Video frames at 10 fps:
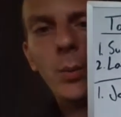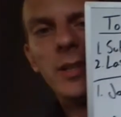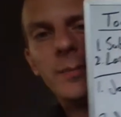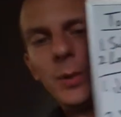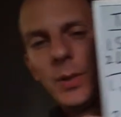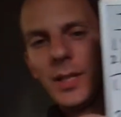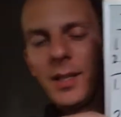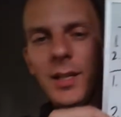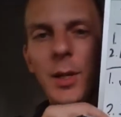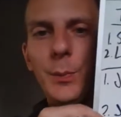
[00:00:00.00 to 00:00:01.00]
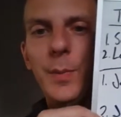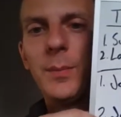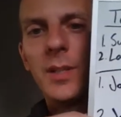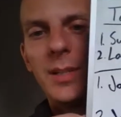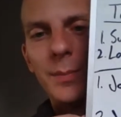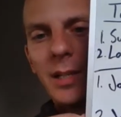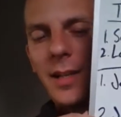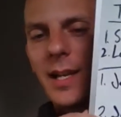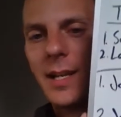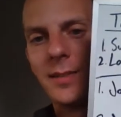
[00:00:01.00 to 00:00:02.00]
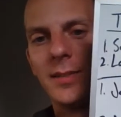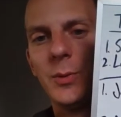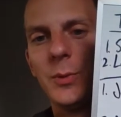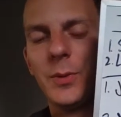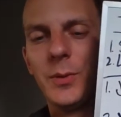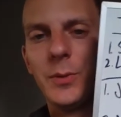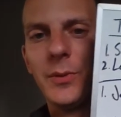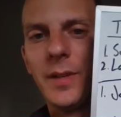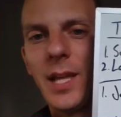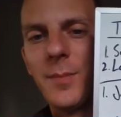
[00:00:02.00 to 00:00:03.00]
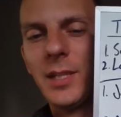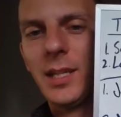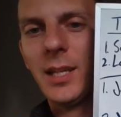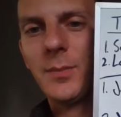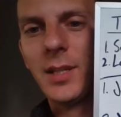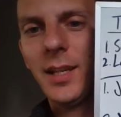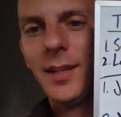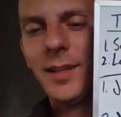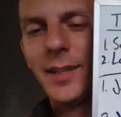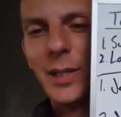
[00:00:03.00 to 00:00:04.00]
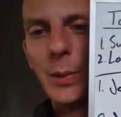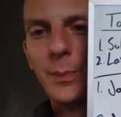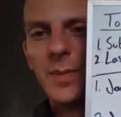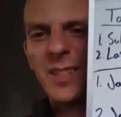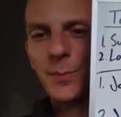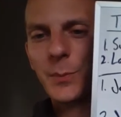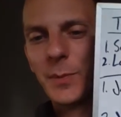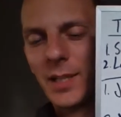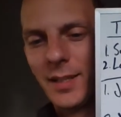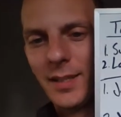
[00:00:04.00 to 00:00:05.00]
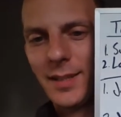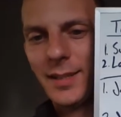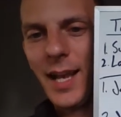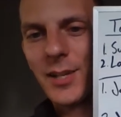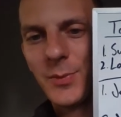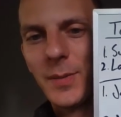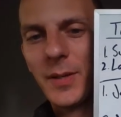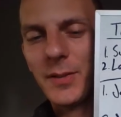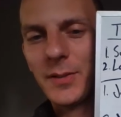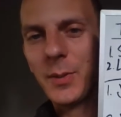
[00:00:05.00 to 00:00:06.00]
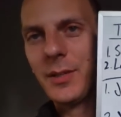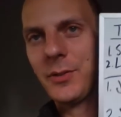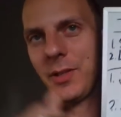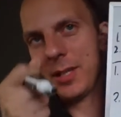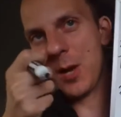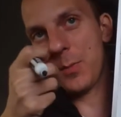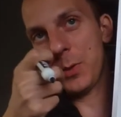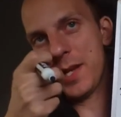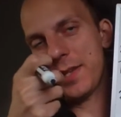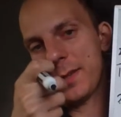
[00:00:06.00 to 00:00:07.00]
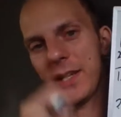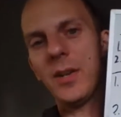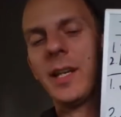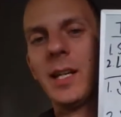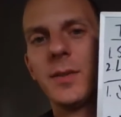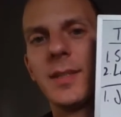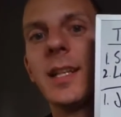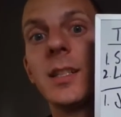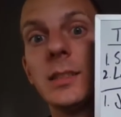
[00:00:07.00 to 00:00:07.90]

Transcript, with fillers: One, uh, uh, a member in my class who, who shall not be named, um, asked me about this question a couple weeks ago, and I was like,